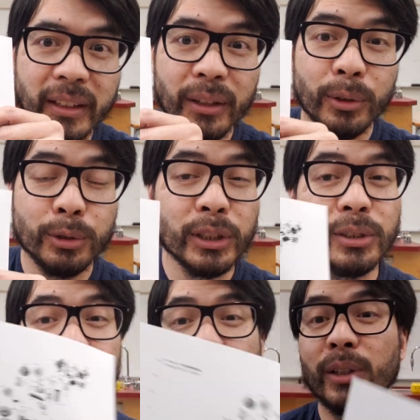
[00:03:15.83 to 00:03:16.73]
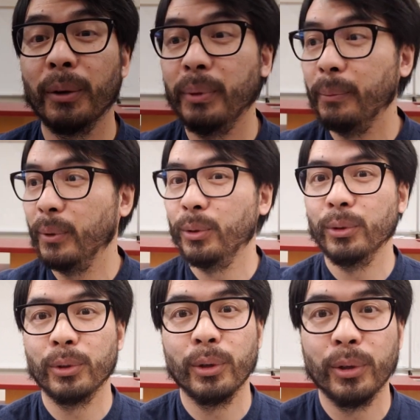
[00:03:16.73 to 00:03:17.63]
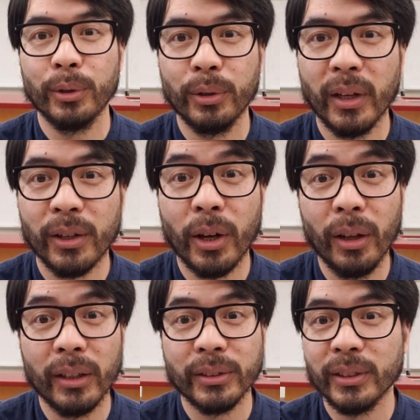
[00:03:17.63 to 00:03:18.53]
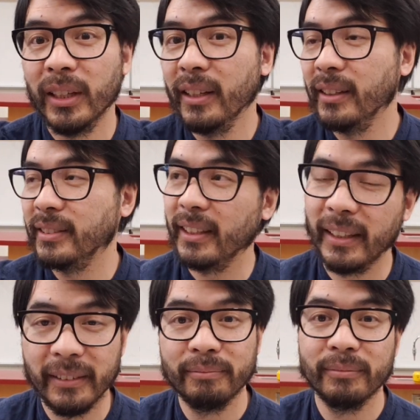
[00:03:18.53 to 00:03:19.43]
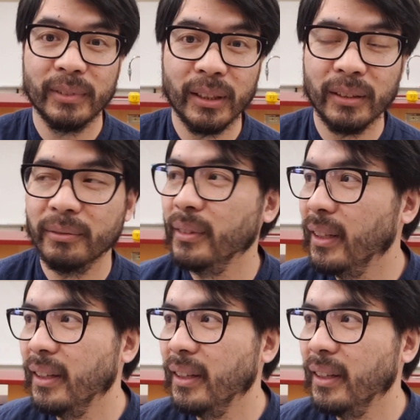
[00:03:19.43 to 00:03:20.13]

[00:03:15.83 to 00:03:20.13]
Now, nutritionists are people who go to college to study, you know,